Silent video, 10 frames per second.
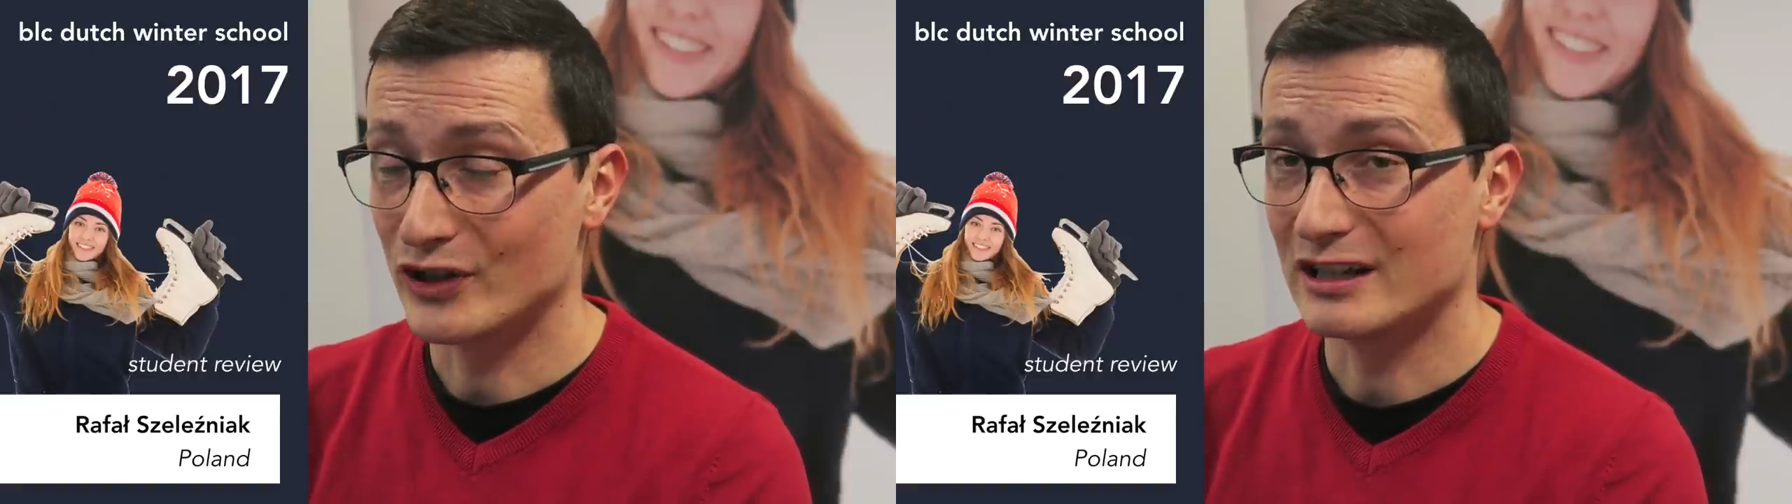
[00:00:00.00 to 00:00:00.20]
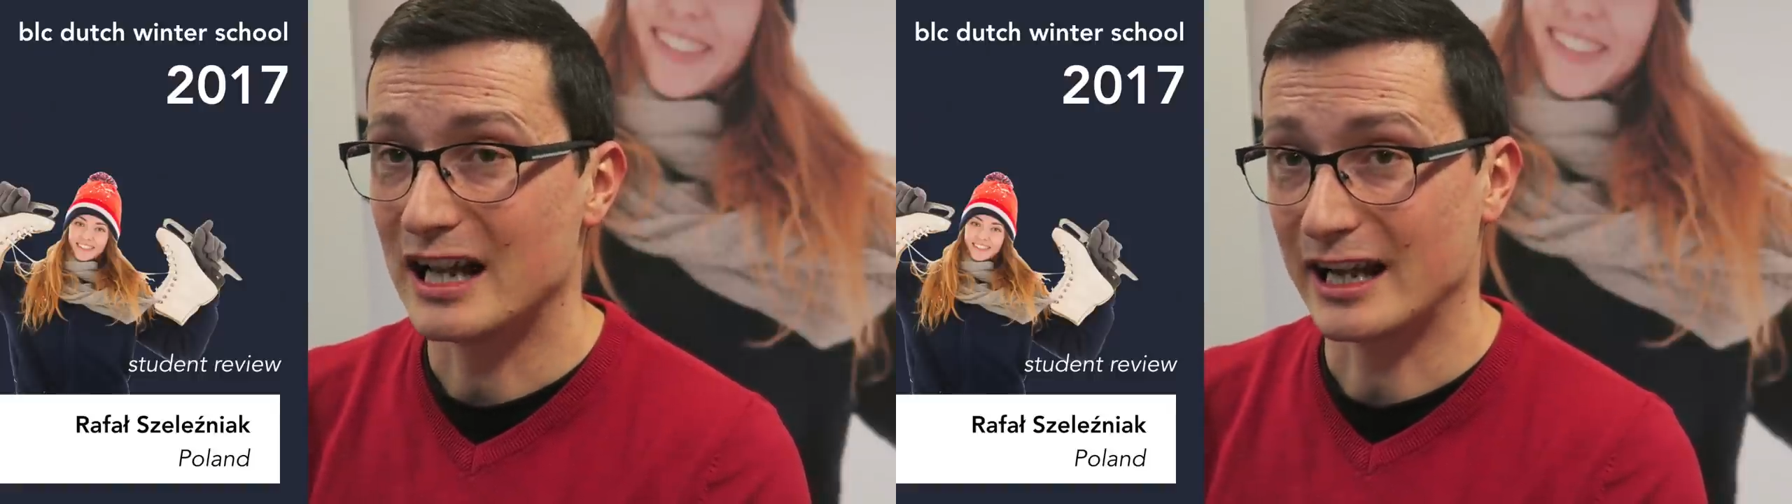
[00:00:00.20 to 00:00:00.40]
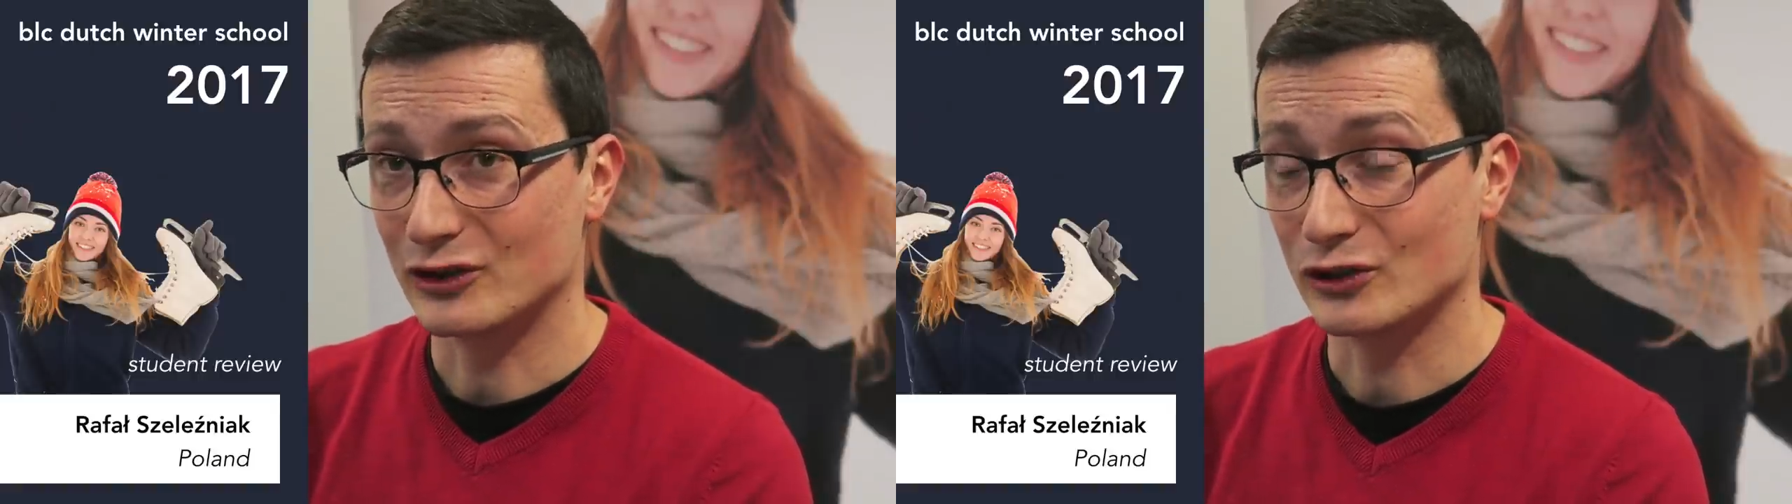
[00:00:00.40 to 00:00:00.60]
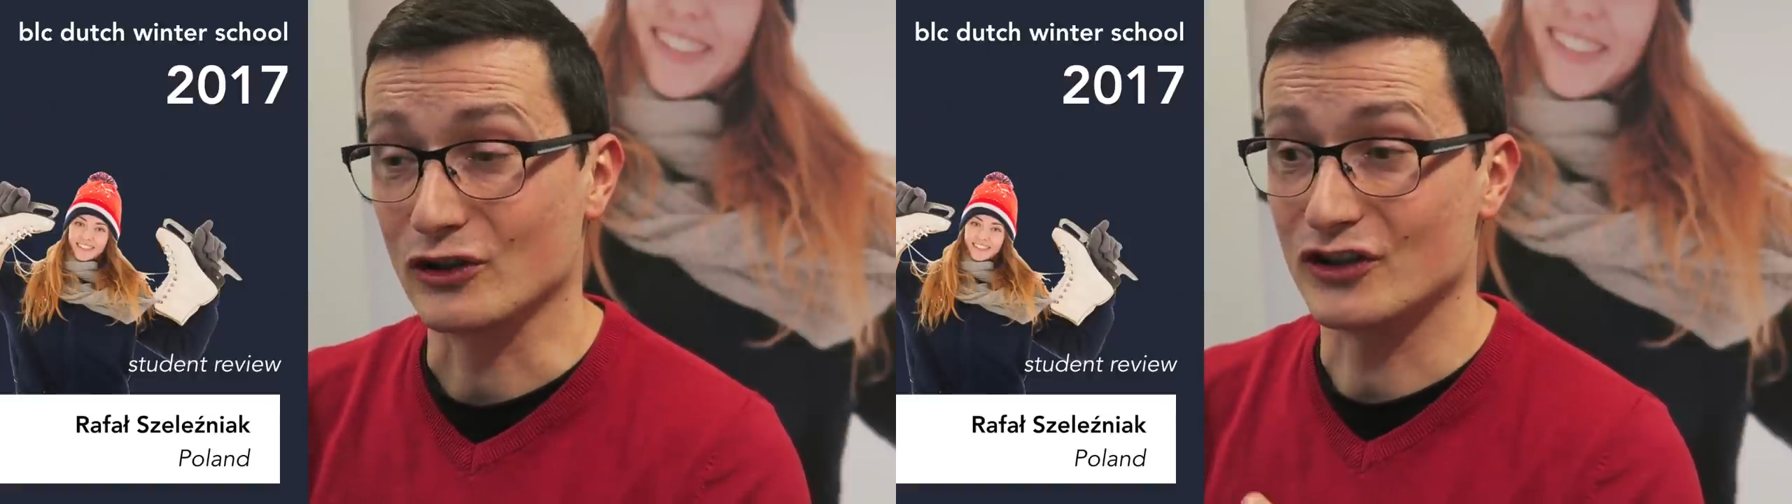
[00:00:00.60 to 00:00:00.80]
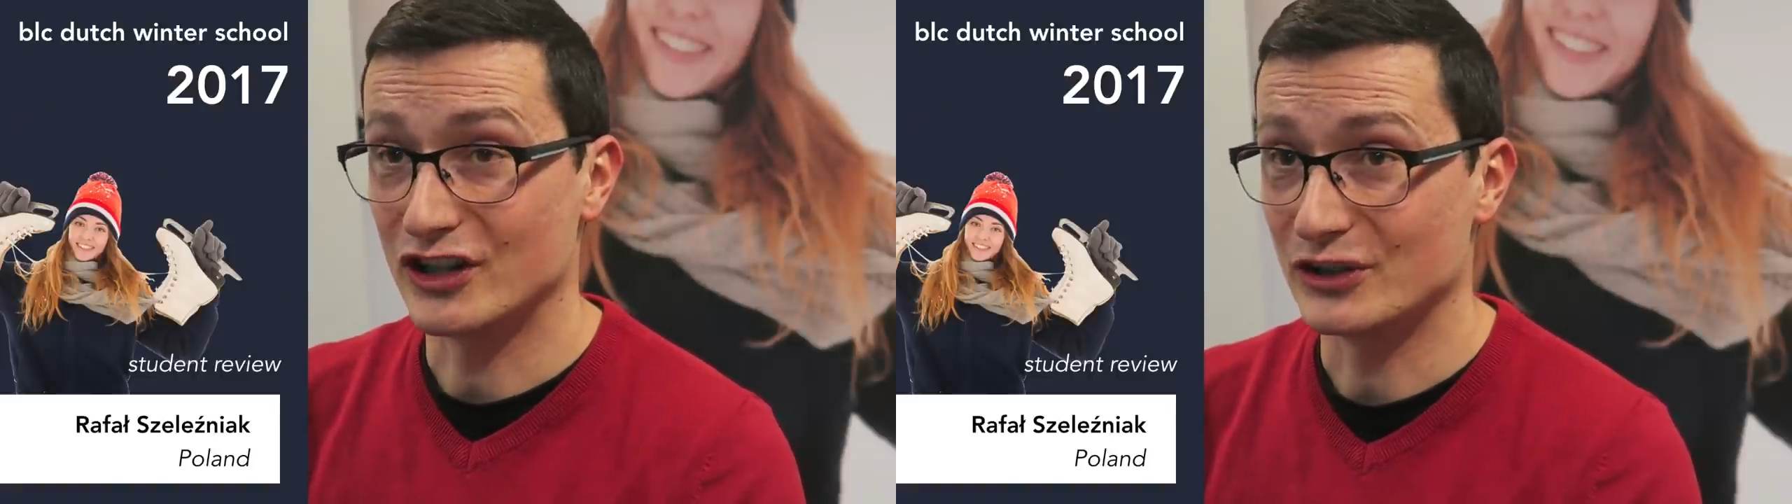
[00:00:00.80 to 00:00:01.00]
really like to
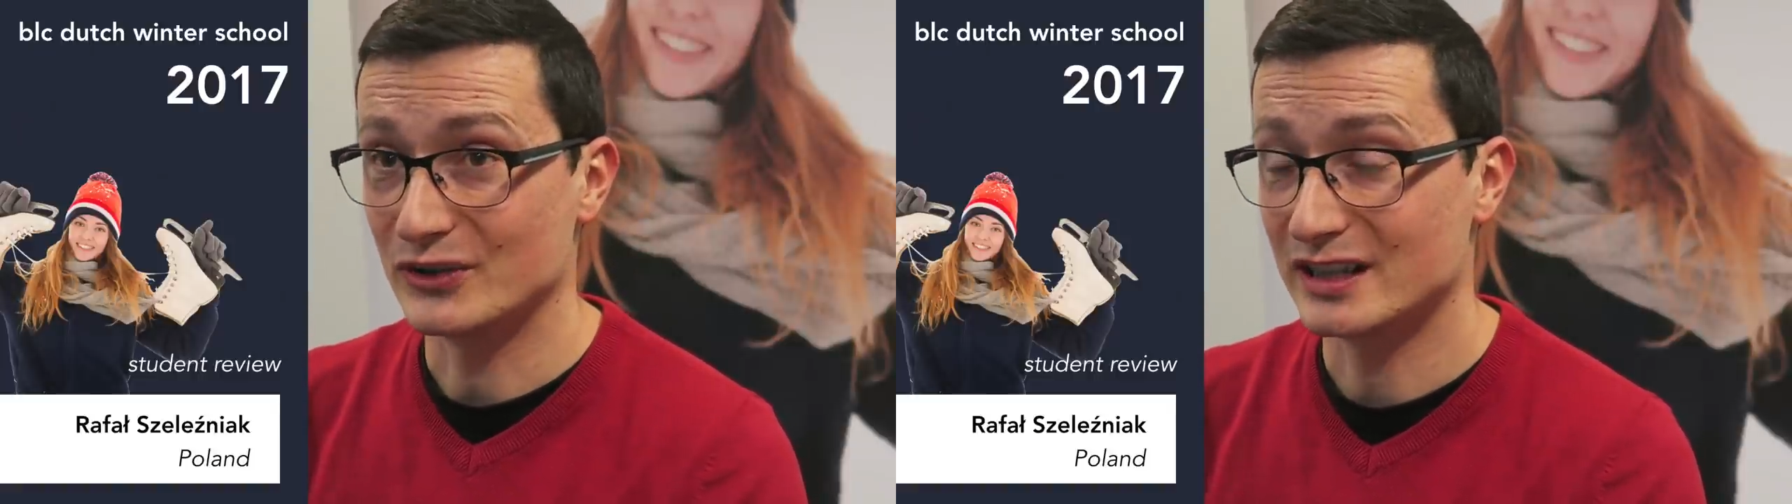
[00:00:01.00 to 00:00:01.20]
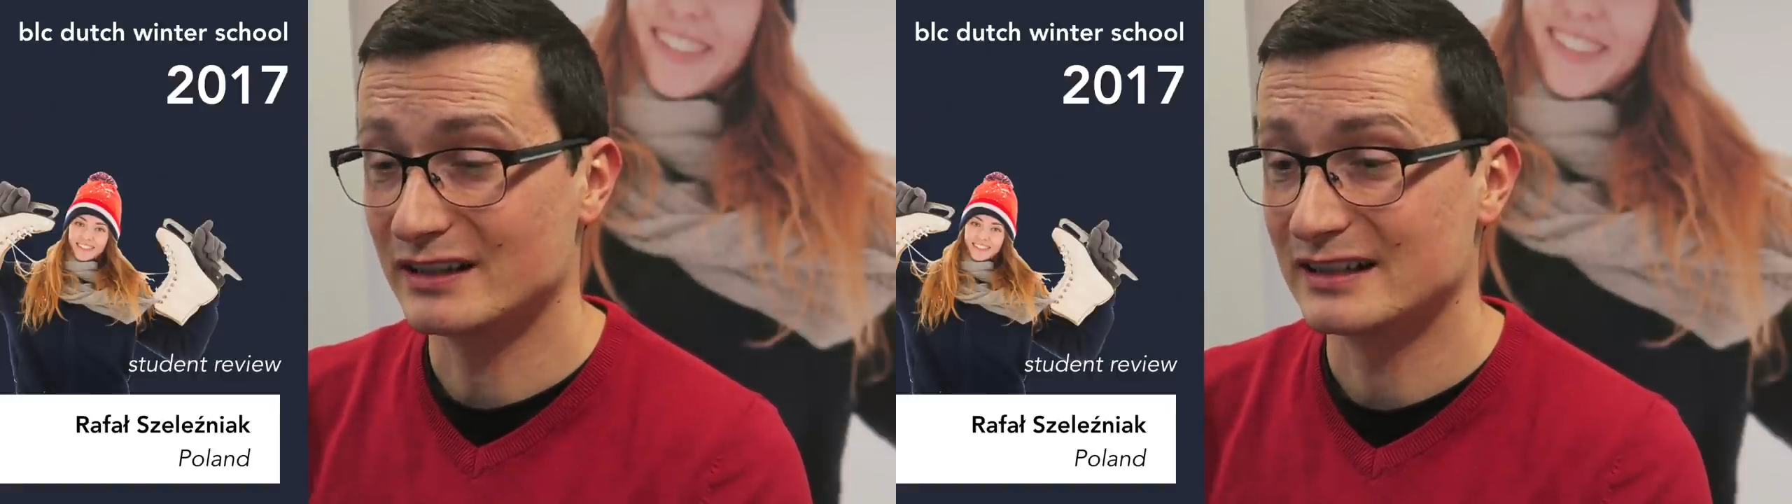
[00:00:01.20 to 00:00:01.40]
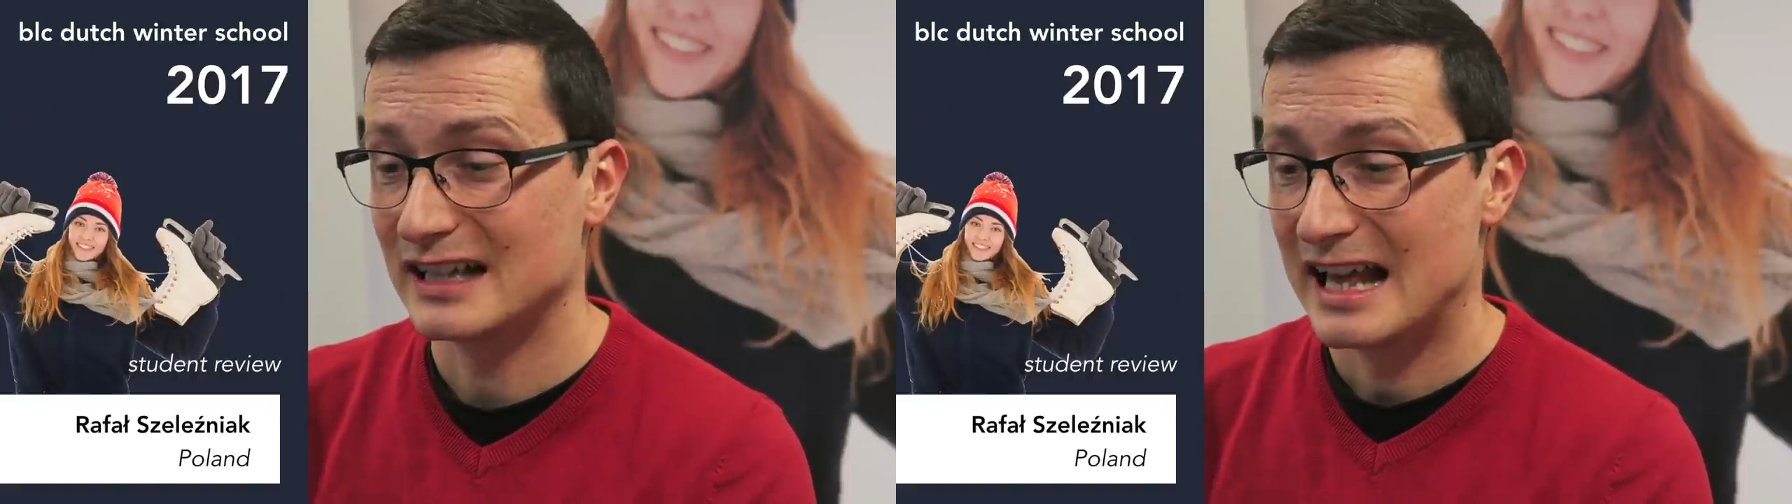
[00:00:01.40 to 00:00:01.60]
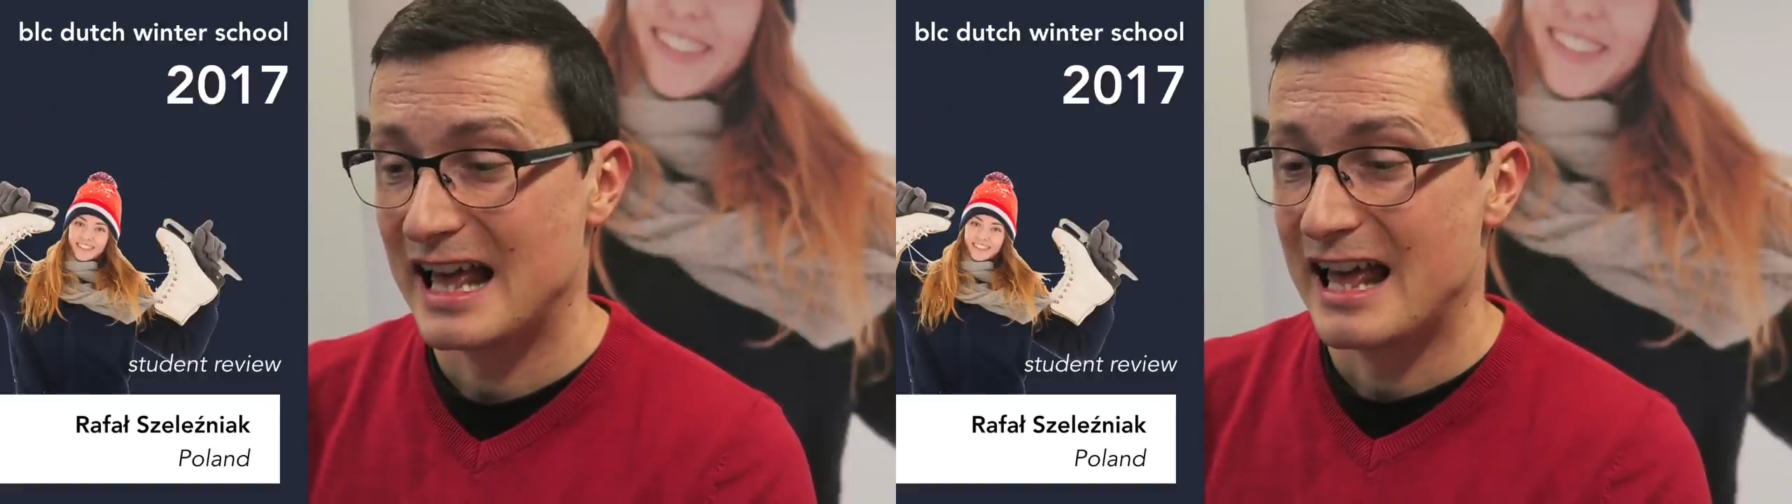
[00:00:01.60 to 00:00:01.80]
continue this,